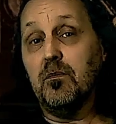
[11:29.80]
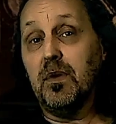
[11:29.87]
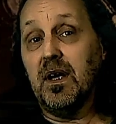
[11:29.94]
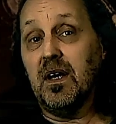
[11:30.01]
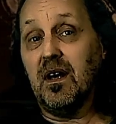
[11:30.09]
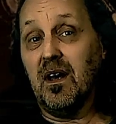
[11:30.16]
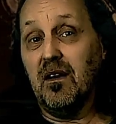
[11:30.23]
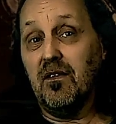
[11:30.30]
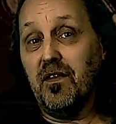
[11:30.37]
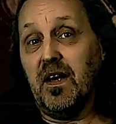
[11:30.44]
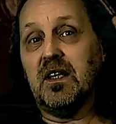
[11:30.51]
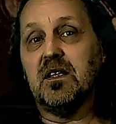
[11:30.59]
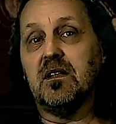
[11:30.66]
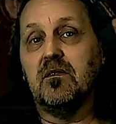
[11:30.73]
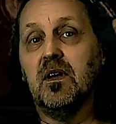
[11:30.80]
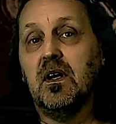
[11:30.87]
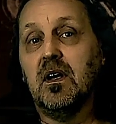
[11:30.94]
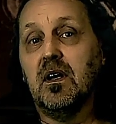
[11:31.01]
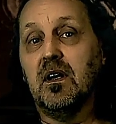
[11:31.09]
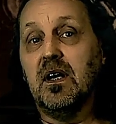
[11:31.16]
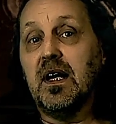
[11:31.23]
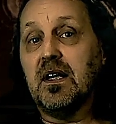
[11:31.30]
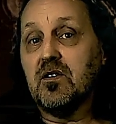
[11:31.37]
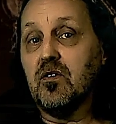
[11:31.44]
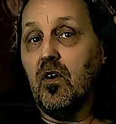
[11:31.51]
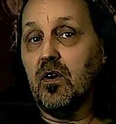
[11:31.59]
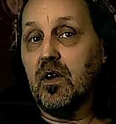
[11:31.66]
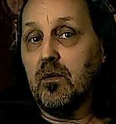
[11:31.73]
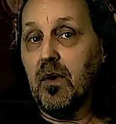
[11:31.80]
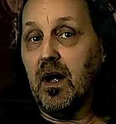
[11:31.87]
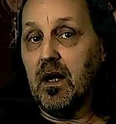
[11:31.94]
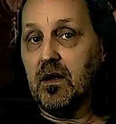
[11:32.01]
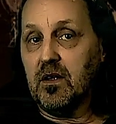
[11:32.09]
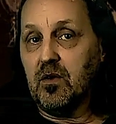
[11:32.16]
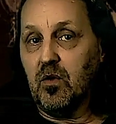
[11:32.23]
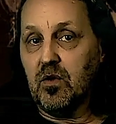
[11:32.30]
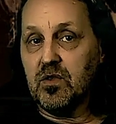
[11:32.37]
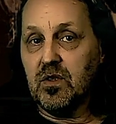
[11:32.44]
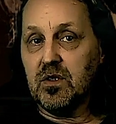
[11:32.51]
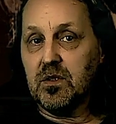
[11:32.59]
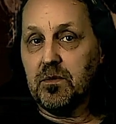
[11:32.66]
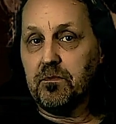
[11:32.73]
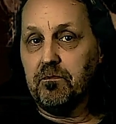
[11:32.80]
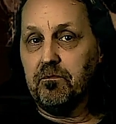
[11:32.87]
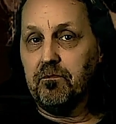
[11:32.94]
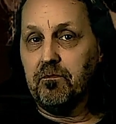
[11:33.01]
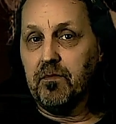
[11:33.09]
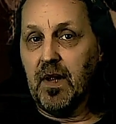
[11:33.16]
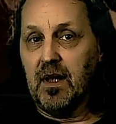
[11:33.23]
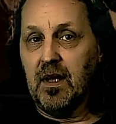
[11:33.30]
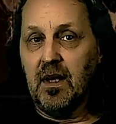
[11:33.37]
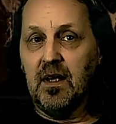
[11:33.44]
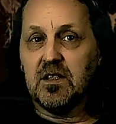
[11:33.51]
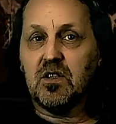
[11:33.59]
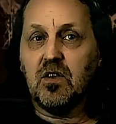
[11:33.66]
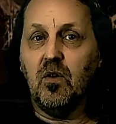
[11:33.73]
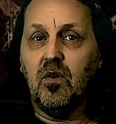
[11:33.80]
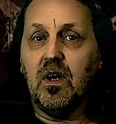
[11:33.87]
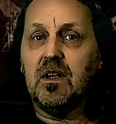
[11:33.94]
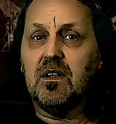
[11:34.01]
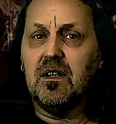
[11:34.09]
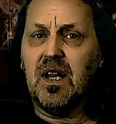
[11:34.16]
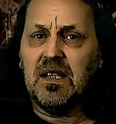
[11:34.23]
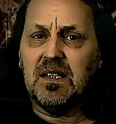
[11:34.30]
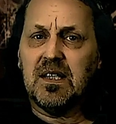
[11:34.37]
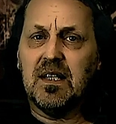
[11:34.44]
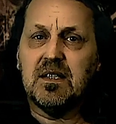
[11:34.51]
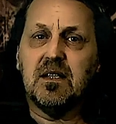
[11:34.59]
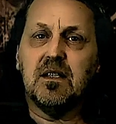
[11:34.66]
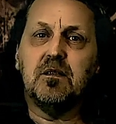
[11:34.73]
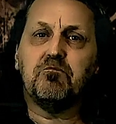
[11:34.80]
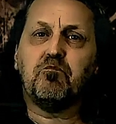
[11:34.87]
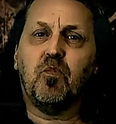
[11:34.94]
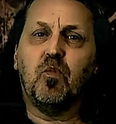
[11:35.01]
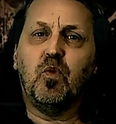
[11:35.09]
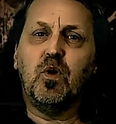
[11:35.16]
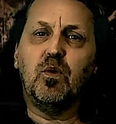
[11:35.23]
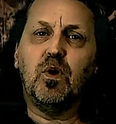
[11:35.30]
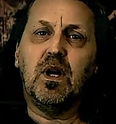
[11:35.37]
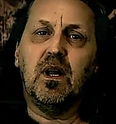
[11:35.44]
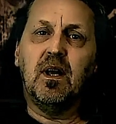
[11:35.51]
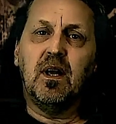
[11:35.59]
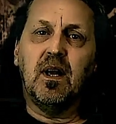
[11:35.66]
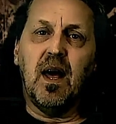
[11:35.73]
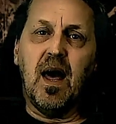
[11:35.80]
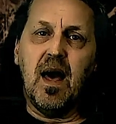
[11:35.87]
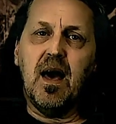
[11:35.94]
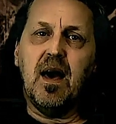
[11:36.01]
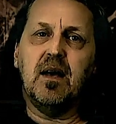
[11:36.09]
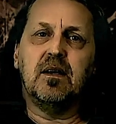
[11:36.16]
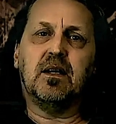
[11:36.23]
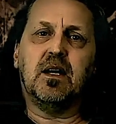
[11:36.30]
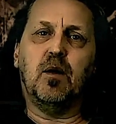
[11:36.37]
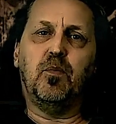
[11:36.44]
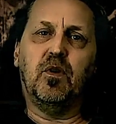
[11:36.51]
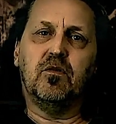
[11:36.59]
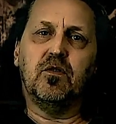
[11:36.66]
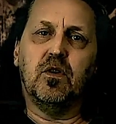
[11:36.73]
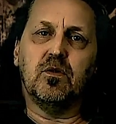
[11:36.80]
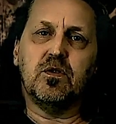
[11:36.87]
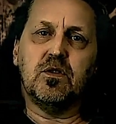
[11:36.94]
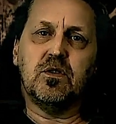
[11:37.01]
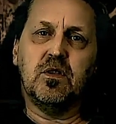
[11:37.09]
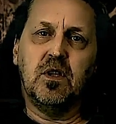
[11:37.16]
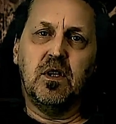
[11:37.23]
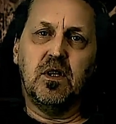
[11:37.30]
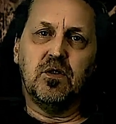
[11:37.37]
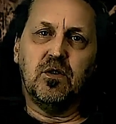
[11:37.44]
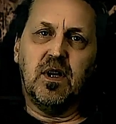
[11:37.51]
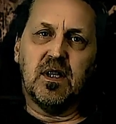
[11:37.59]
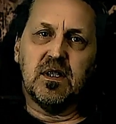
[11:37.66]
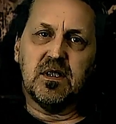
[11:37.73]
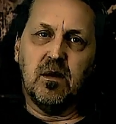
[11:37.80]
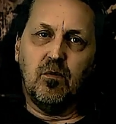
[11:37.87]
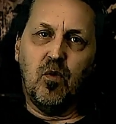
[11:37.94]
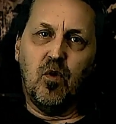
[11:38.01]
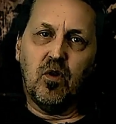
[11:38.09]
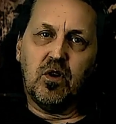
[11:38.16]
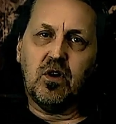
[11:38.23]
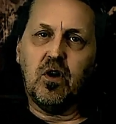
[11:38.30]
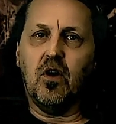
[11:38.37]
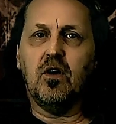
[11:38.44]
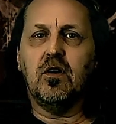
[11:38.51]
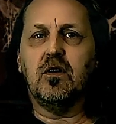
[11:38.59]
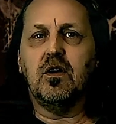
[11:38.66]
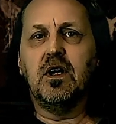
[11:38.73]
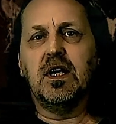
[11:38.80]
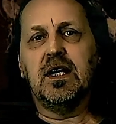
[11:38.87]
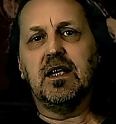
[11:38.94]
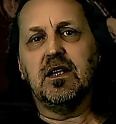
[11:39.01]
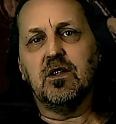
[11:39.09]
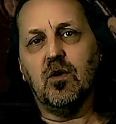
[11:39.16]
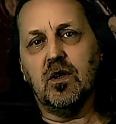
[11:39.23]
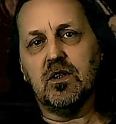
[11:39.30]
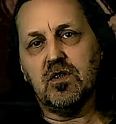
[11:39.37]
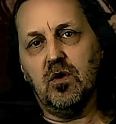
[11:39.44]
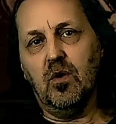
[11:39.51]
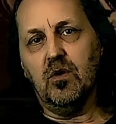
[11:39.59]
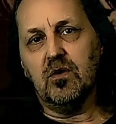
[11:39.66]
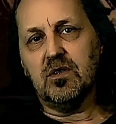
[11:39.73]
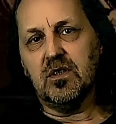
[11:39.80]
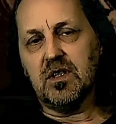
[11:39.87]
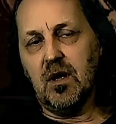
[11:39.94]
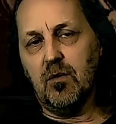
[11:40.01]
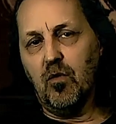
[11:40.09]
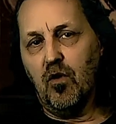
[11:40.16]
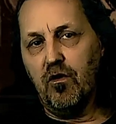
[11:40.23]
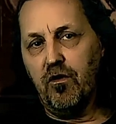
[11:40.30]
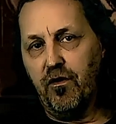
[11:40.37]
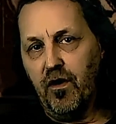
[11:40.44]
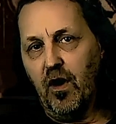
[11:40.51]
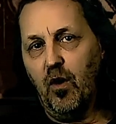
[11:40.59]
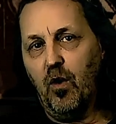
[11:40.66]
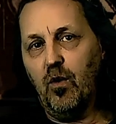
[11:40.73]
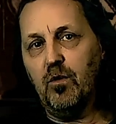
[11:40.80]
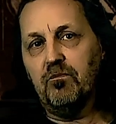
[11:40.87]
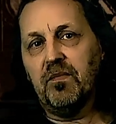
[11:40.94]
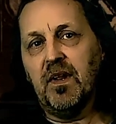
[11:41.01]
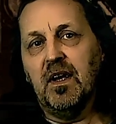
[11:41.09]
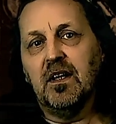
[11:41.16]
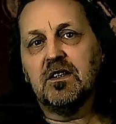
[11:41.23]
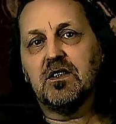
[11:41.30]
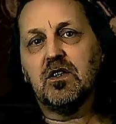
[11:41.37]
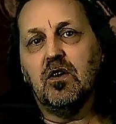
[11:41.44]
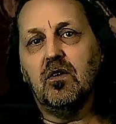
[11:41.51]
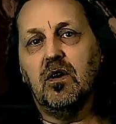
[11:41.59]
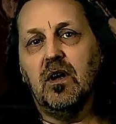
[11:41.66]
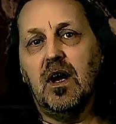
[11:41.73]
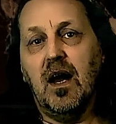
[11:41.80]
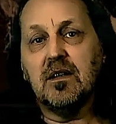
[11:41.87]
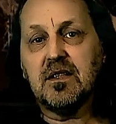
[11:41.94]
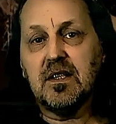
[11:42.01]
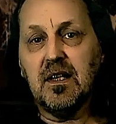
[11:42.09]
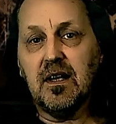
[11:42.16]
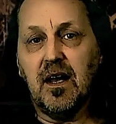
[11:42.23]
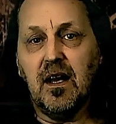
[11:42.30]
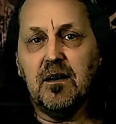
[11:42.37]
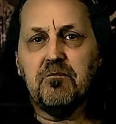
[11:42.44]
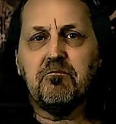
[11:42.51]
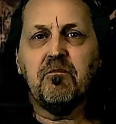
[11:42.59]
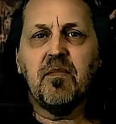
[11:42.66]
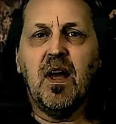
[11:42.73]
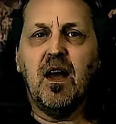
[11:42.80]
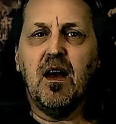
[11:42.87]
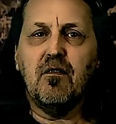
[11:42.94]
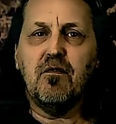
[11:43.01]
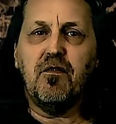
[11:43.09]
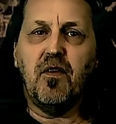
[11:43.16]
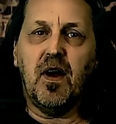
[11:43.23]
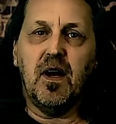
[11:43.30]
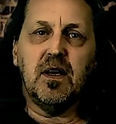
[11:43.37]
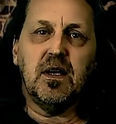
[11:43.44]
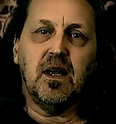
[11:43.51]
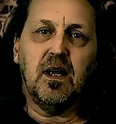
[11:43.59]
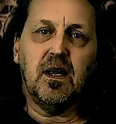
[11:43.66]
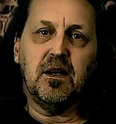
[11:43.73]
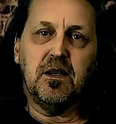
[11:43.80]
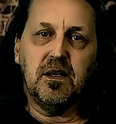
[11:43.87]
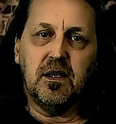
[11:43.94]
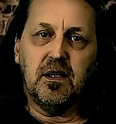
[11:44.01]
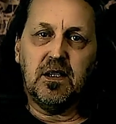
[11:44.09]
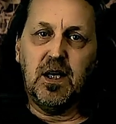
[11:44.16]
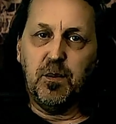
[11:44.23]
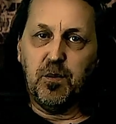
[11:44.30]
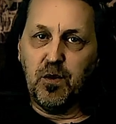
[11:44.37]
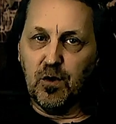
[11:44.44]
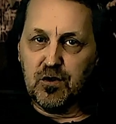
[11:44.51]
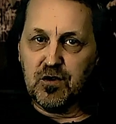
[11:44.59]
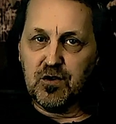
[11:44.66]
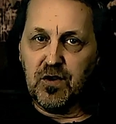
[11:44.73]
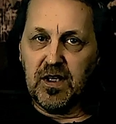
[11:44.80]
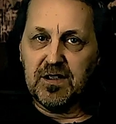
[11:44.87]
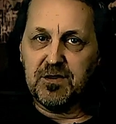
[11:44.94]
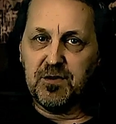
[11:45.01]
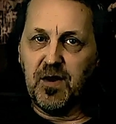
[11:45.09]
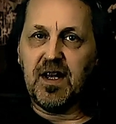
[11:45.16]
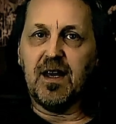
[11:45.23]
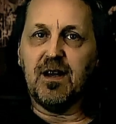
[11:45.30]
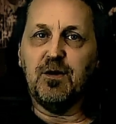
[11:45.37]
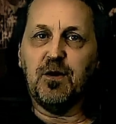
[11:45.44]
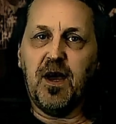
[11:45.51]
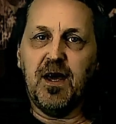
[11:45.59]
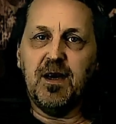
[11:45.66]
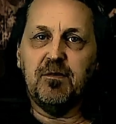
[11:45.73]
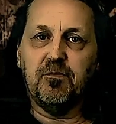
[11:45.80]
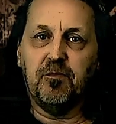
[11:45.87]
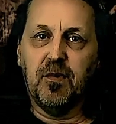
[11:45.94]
and being effective later on in my other courses. So in the next lesson we will add a couple of notes to get some more color into our solos and some more flow. So until then, have fun and keep those strings ringing, okay?